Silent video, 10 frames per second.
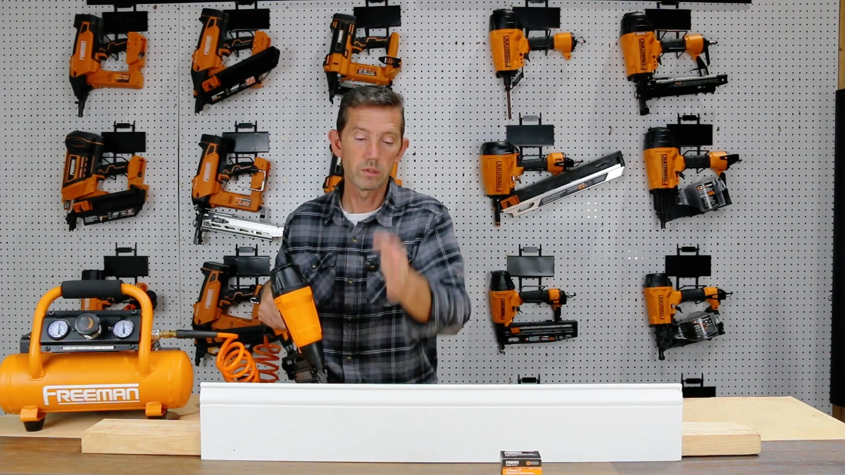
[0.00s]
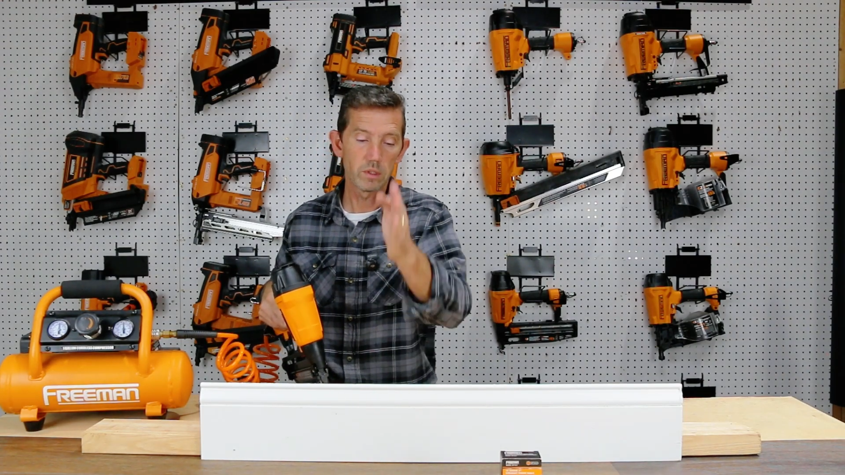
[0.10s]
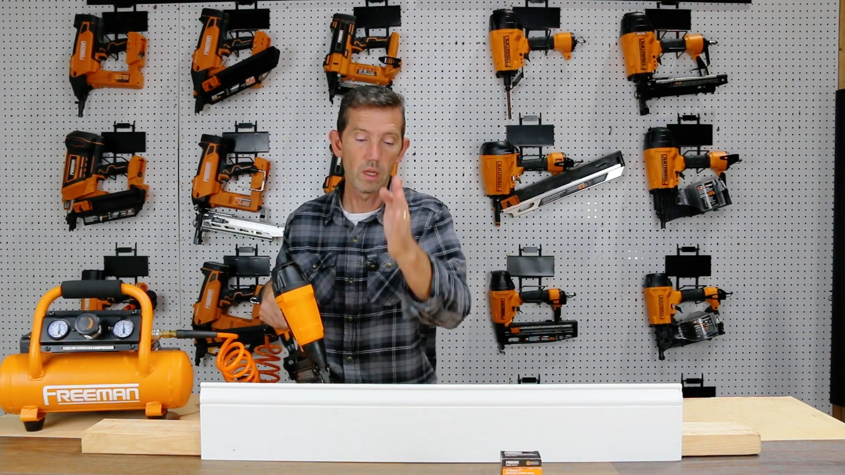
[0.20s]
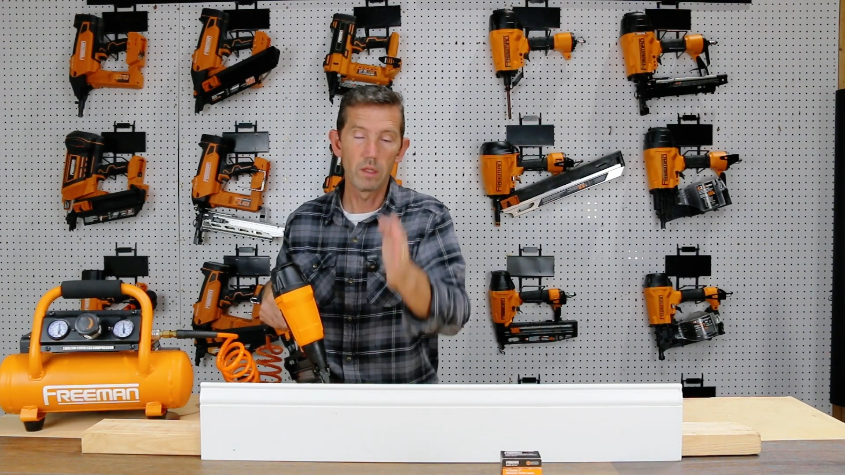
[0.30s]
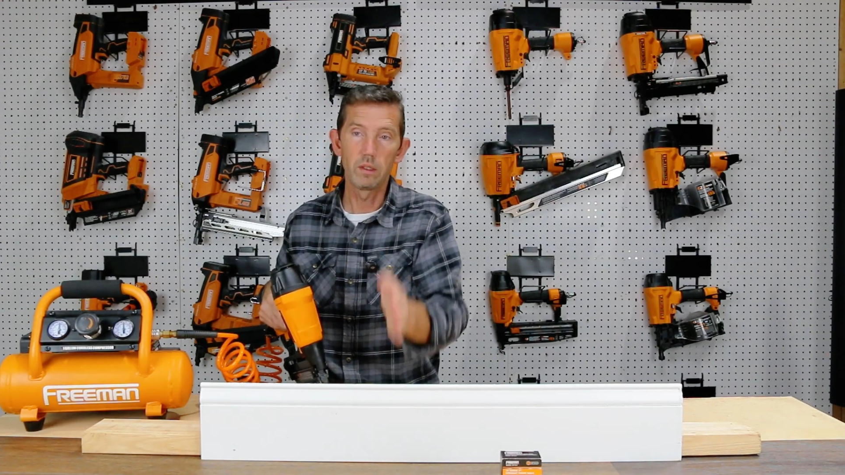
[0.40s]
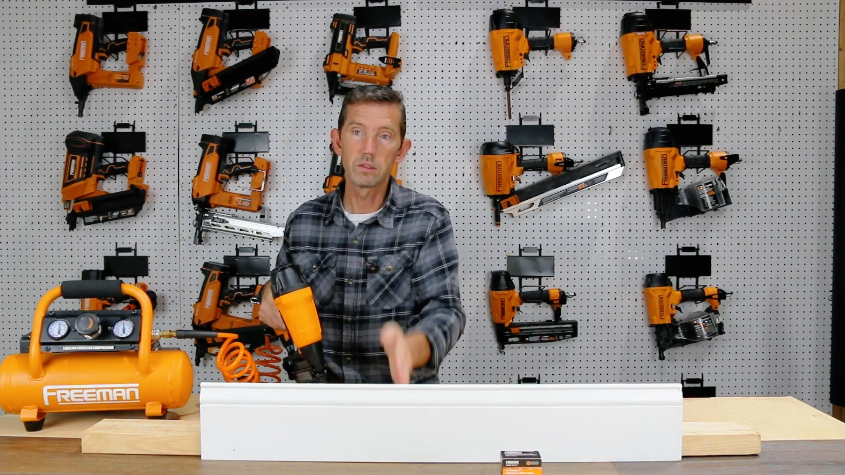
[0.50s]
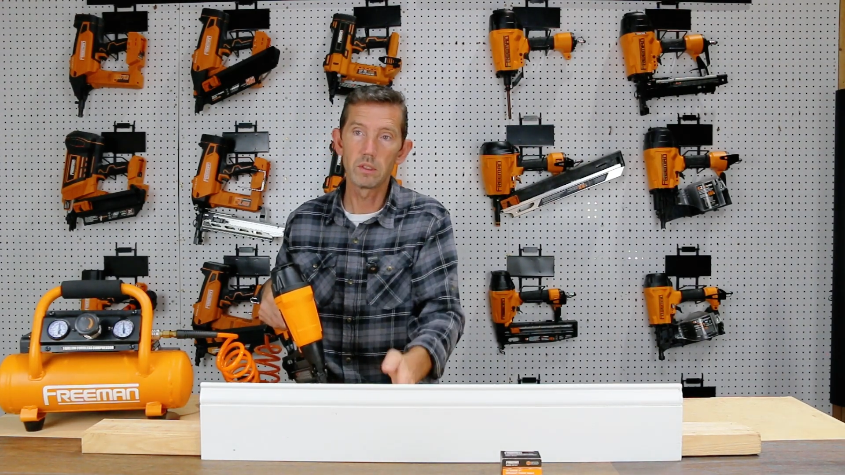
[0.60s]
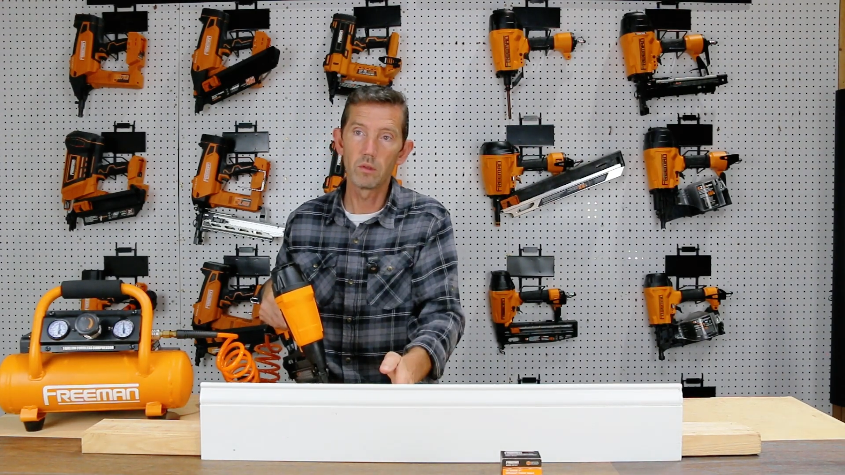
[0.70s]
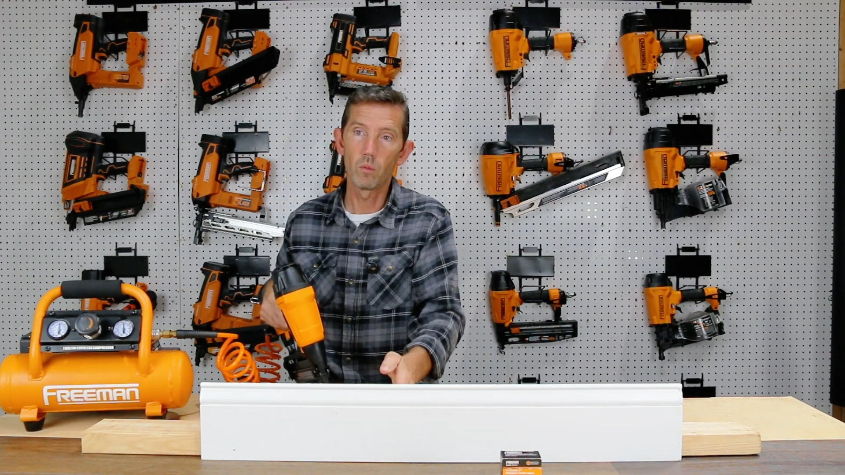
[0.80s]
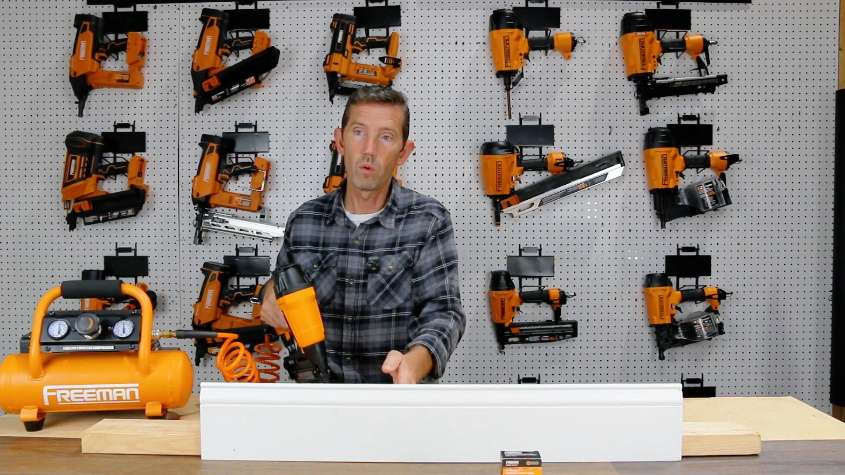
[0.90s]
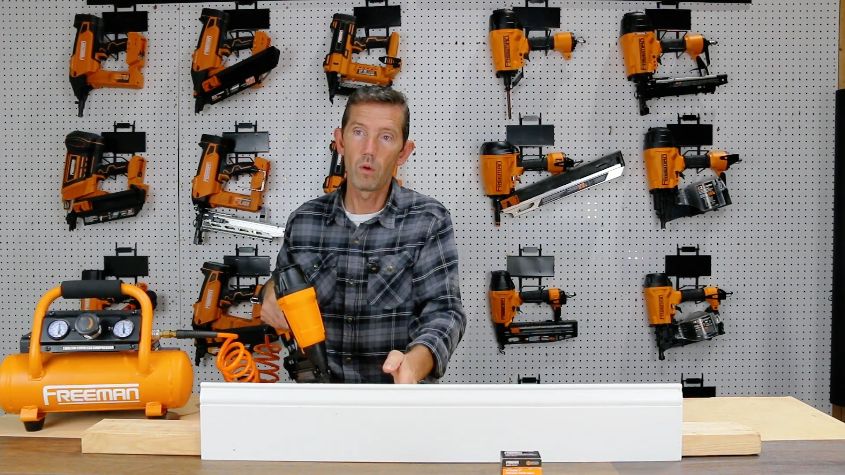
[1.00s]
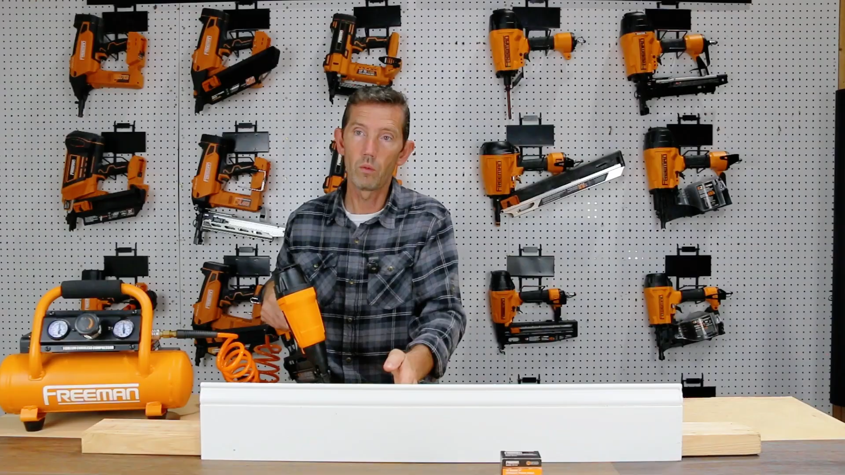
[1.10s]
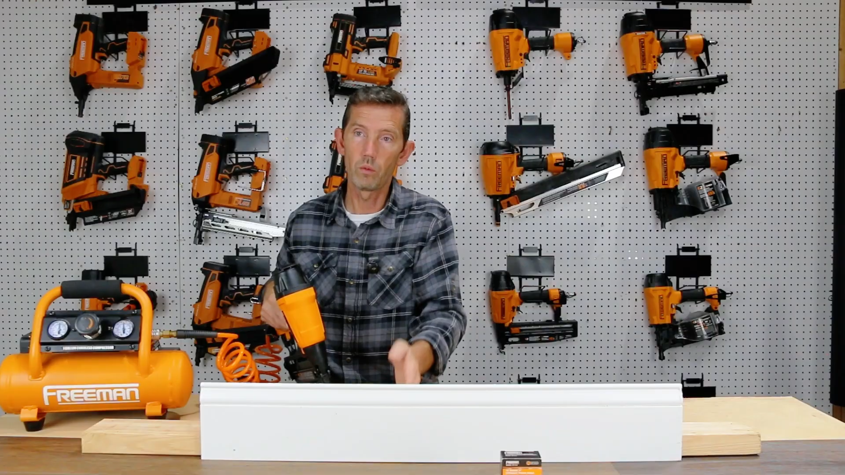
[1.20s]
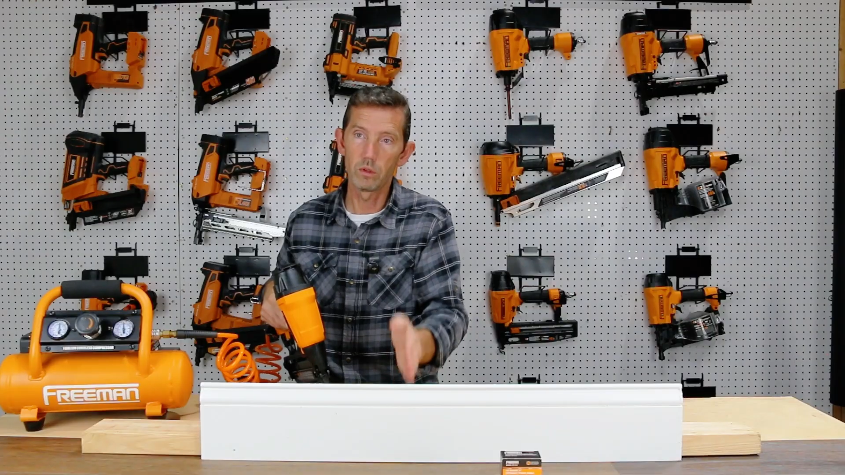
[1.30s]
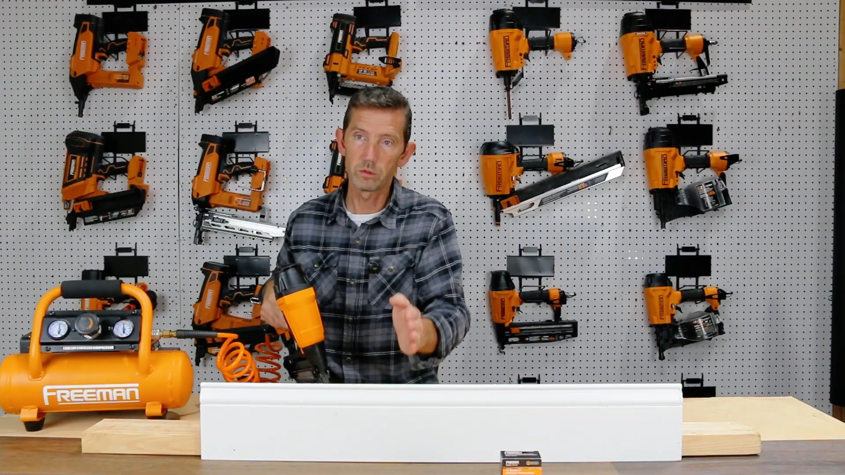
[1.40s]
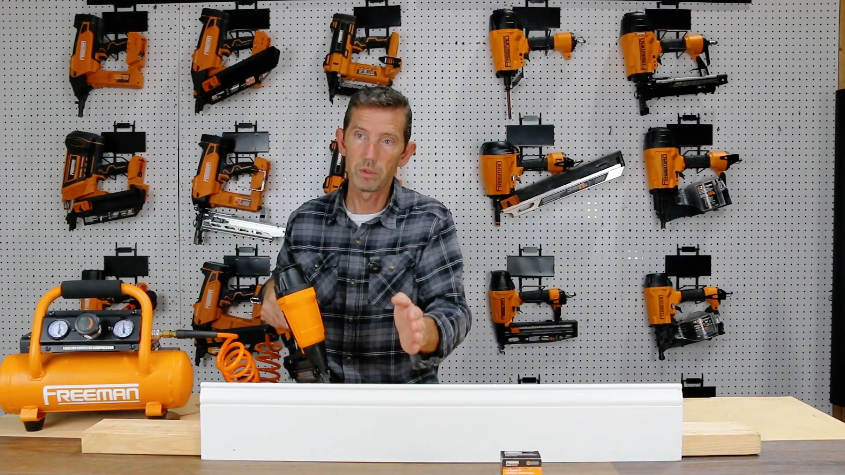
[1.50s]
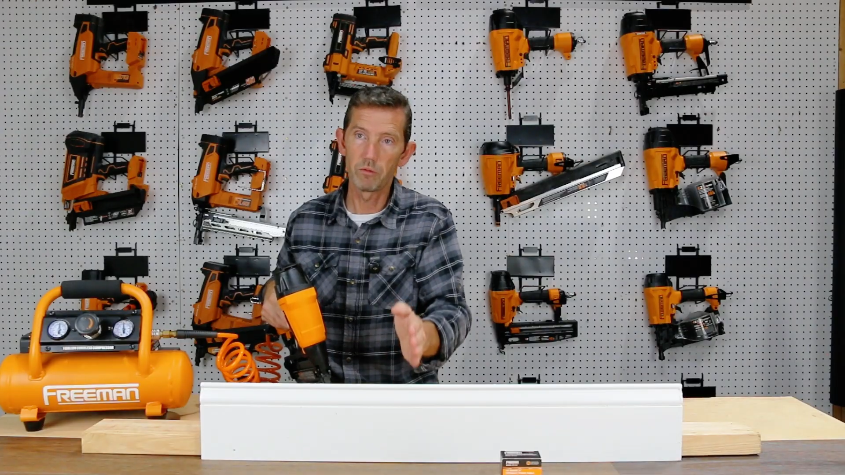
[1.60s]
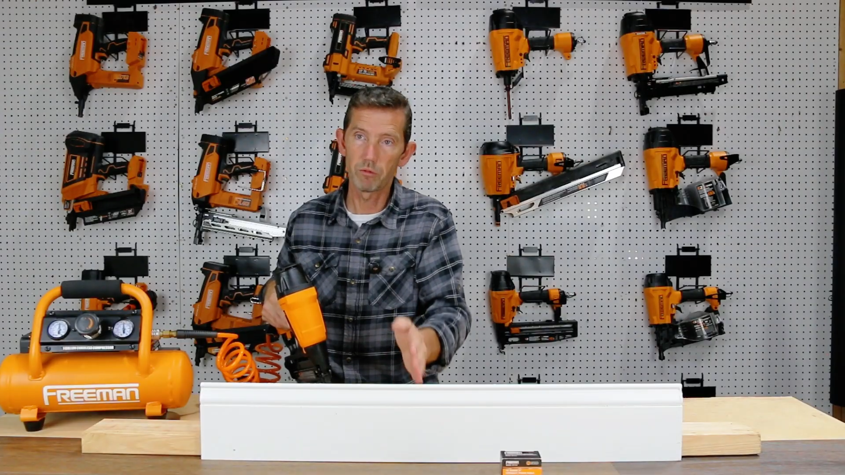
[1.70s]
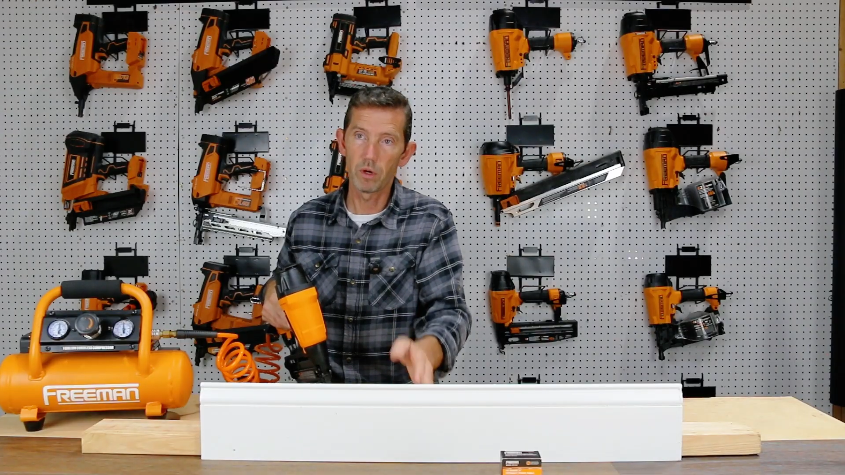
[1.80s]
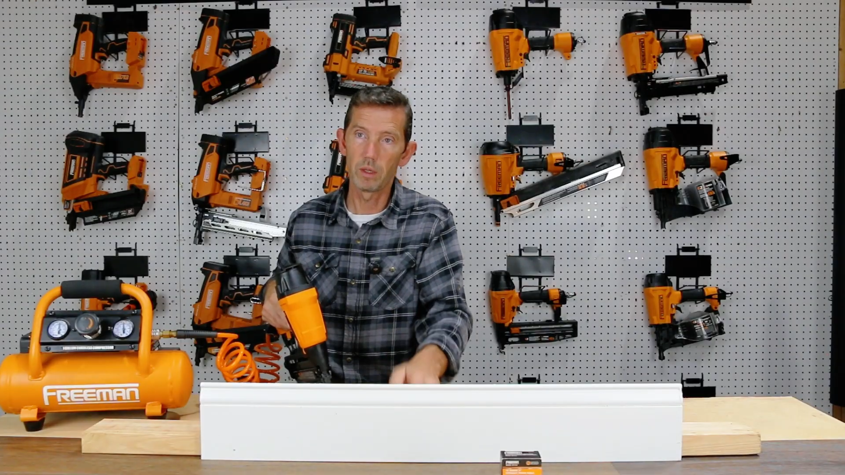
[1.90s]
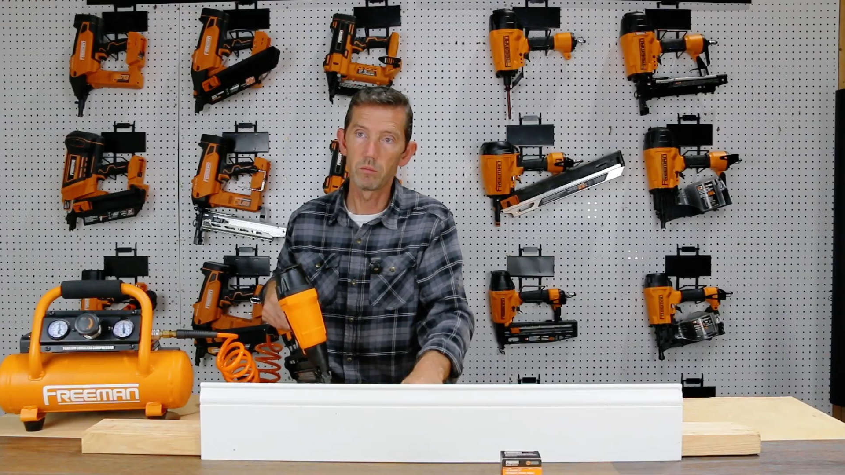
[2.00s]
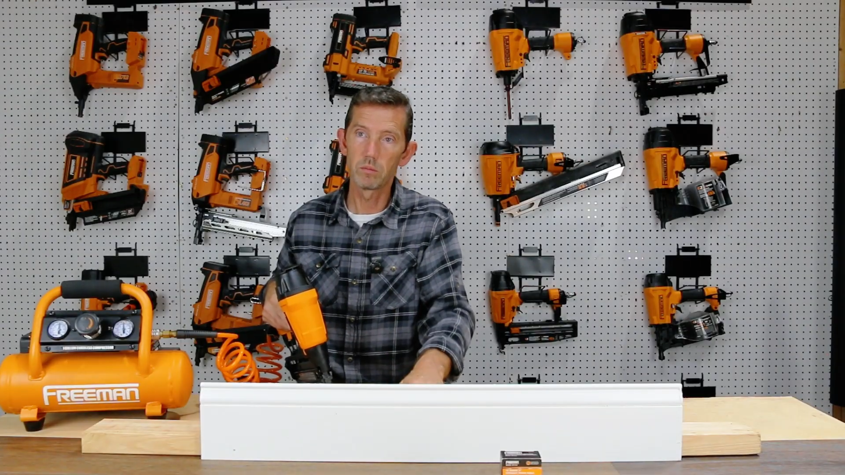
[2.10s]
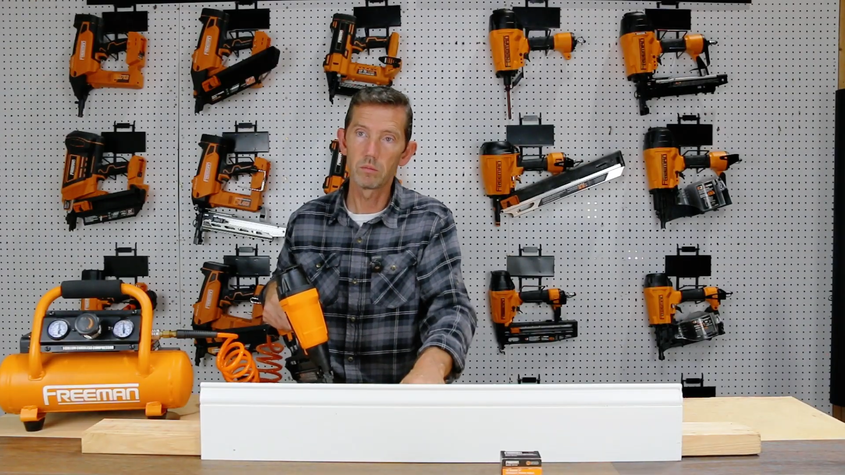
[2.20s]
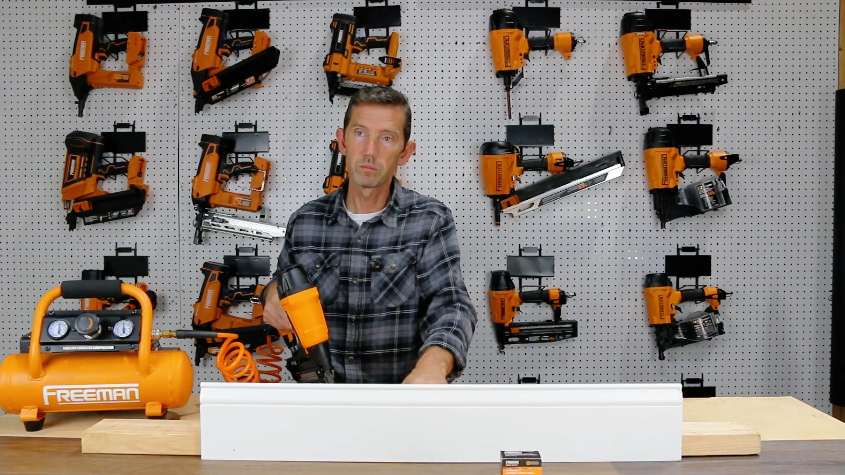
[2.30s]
stud that's in the wall where it's been framed.